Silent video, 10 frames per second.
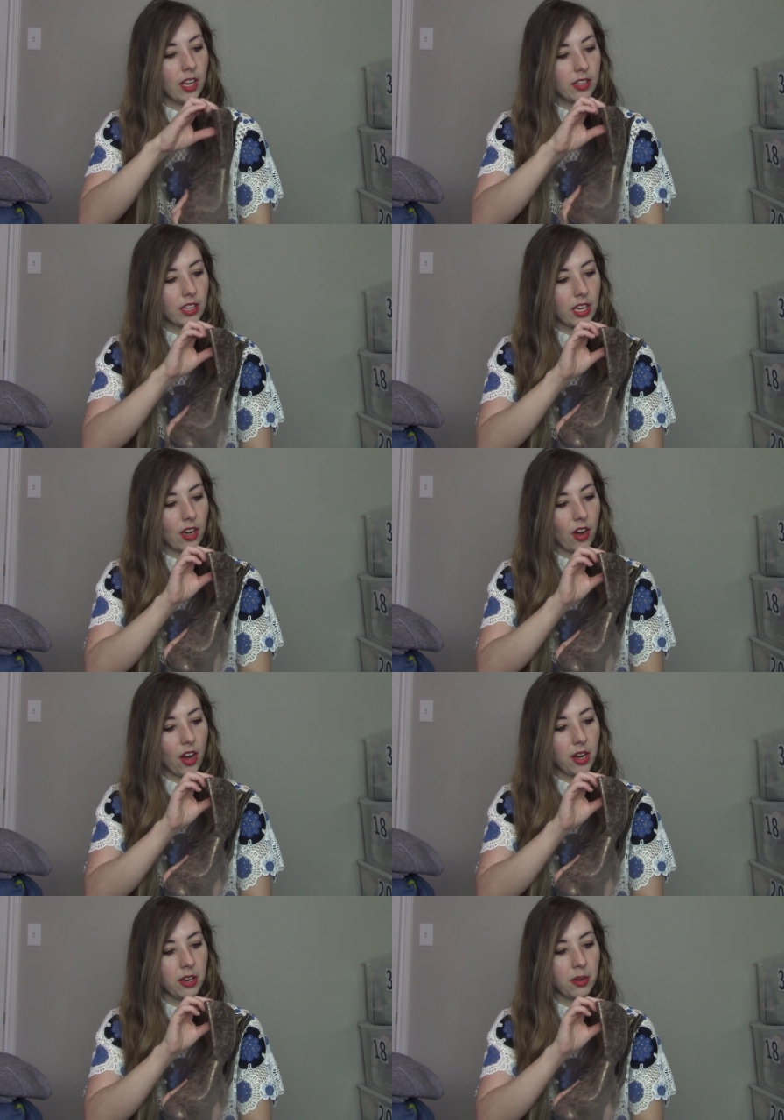They
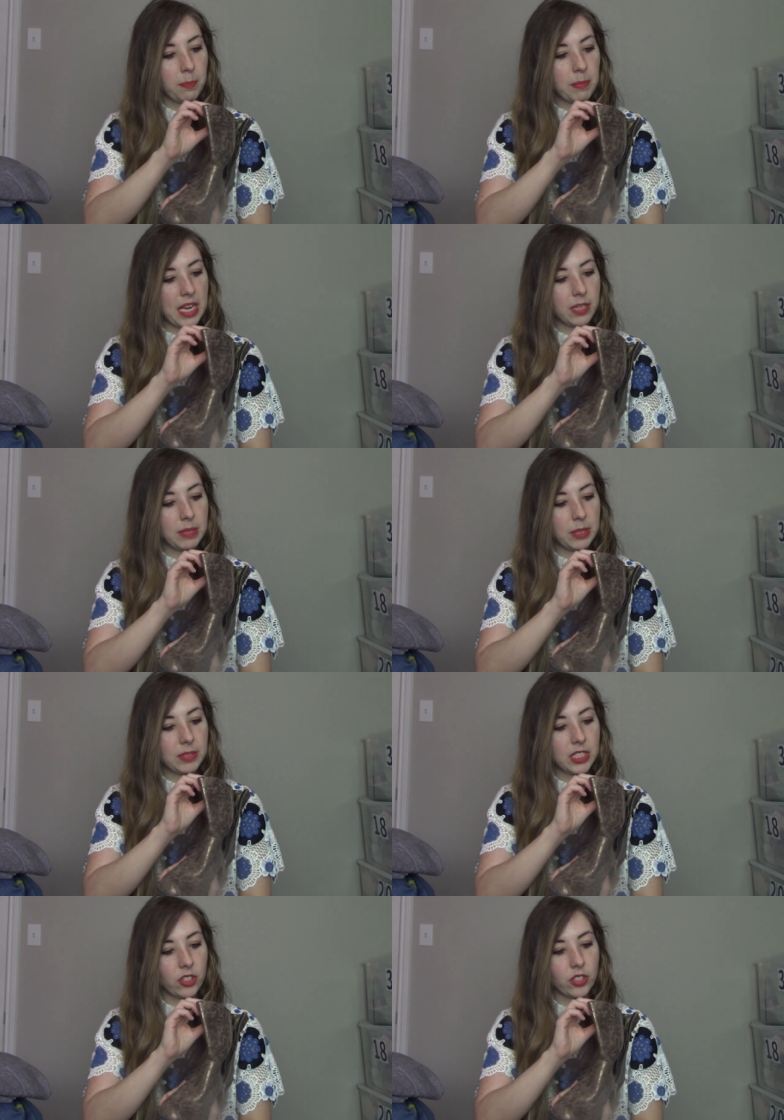are man-made
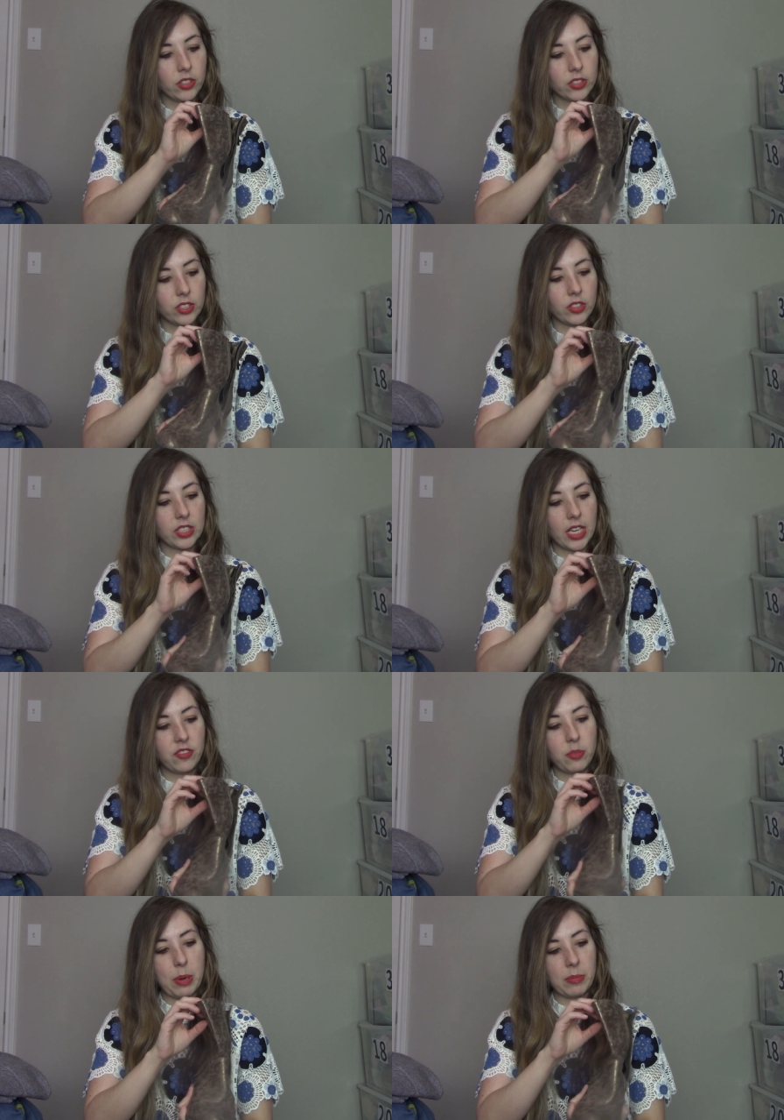material, so that's
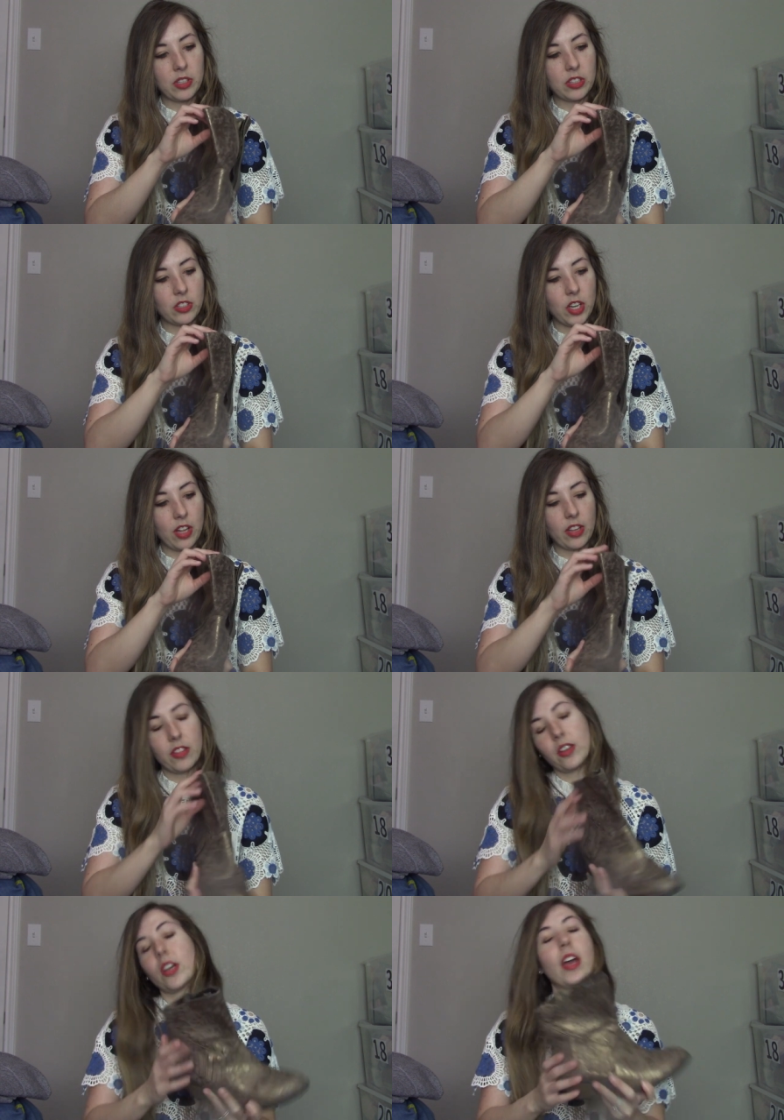kind of a bummer that they're not leather.